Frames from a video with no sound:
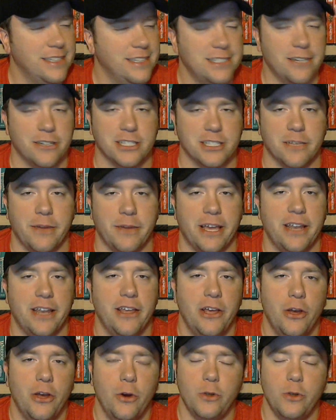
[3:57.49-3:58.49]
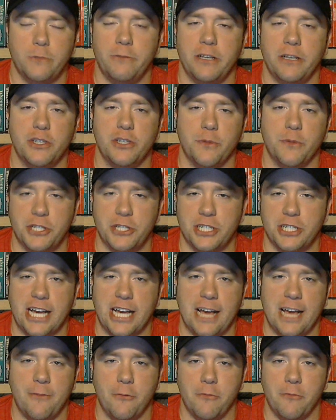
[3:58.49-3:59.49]
Seriously, man, who spends so much
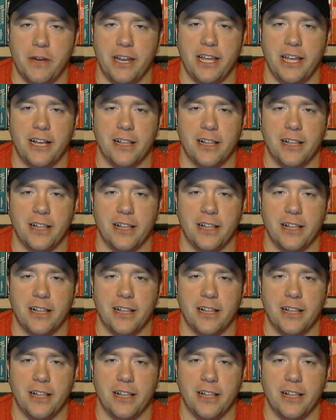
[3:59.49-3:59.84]
time and money